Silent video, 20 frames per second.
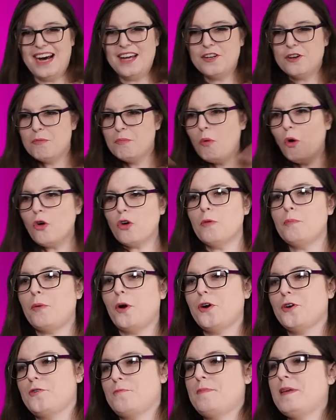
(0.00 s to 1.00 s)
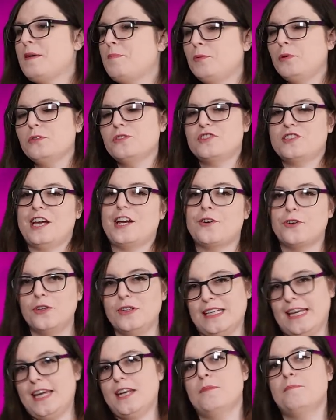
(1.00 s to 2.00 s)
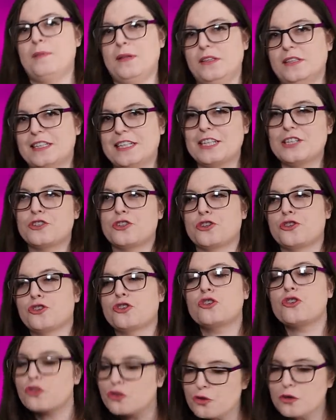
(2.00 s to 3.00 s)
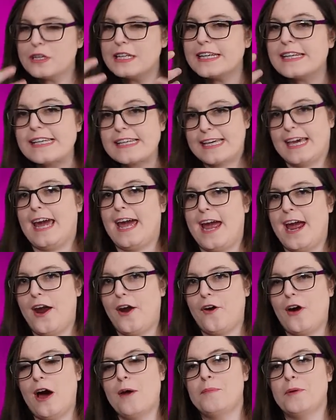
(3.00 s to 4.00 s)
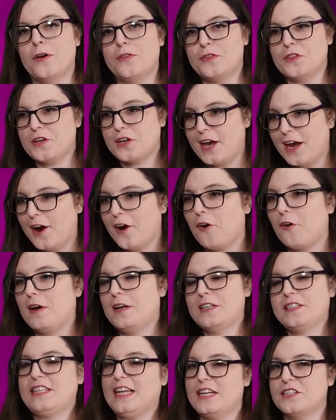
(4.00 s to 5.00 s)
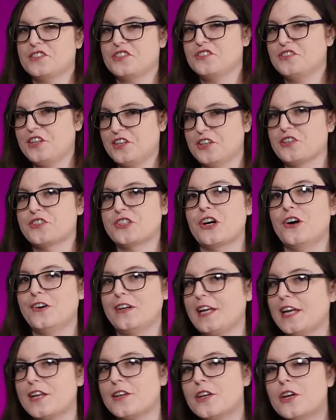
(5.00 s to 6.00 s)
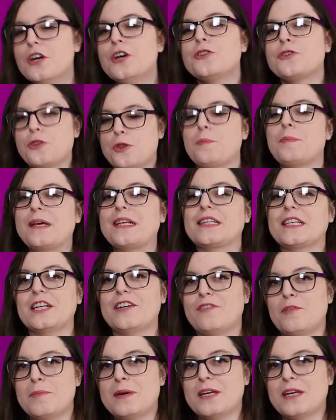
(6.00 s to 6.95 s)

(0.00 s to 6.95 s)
And more about people's general inability to truly care about the care and attention that has gone in to the painting of a